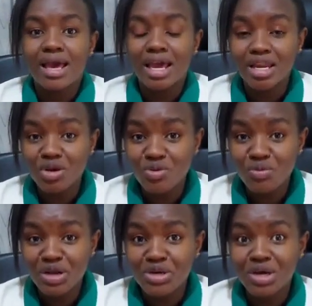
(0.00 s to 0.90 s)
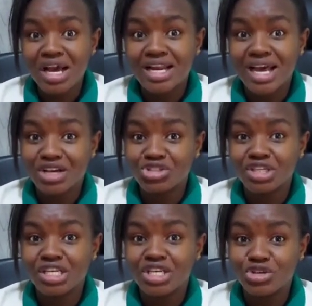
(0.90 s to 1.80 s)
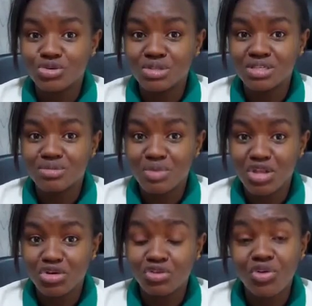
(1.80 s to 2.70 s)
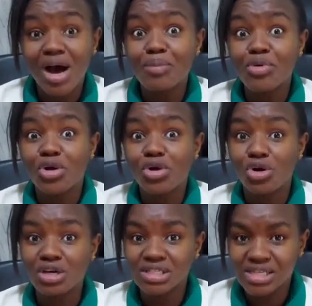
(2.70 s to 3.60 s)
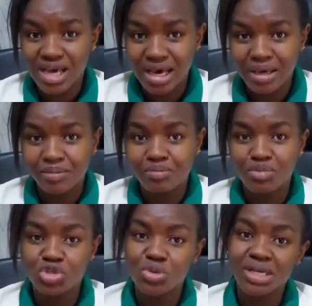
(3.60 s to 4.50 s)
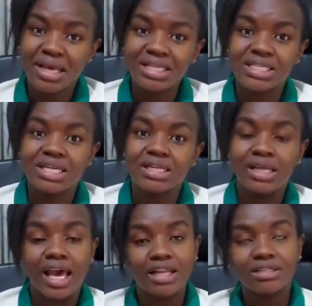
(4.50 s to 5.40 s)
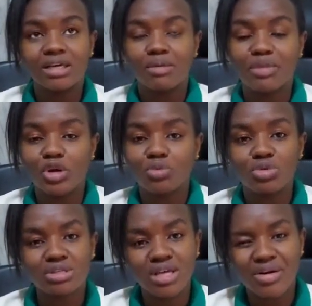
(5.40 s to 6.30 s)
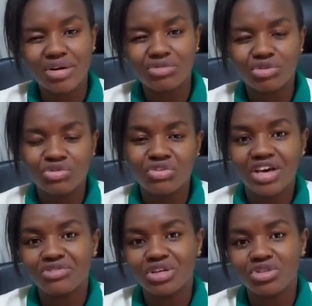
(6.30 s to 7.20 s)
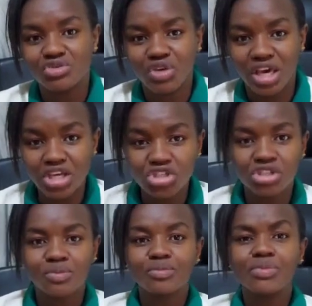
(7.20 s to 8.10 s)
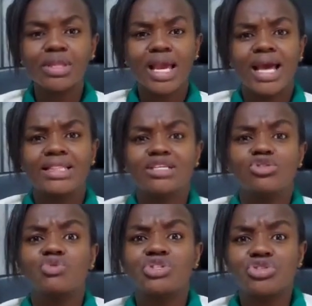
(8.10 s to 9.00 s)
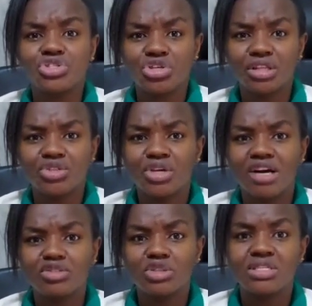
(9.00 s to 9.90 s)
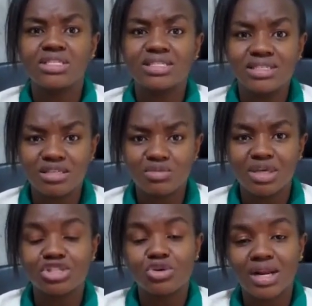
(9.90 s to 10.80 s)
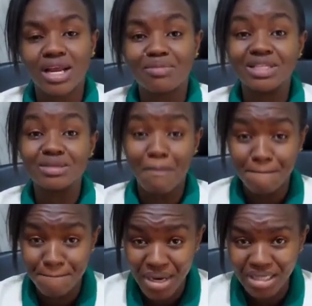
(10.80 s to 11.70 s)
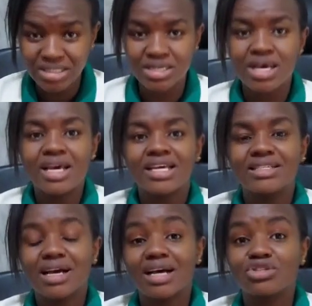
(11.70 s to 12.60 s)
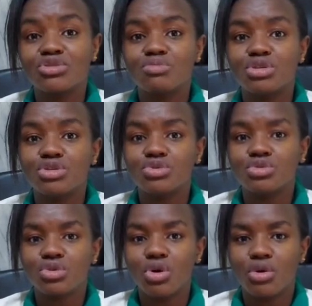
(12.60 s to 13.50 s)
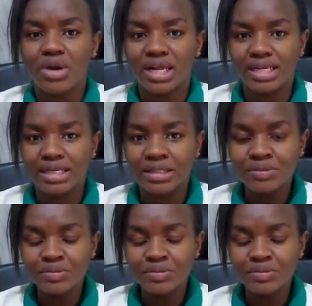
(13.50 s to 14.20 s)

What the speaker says: Any woman can actually use this method for a prolonged time between 18 and menopause, around 55 years of age, and there's no restriction that you have to use it in 6 months or 9 months, but it has to be used correctly.